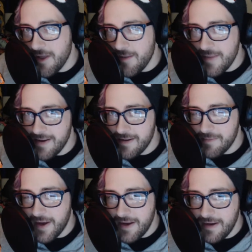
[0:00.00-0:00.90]
than me,
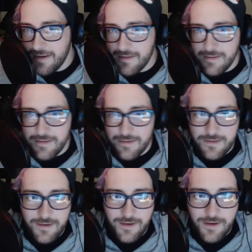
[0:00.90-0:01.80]
buddy.
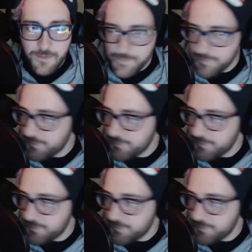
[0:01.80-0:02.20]
You know.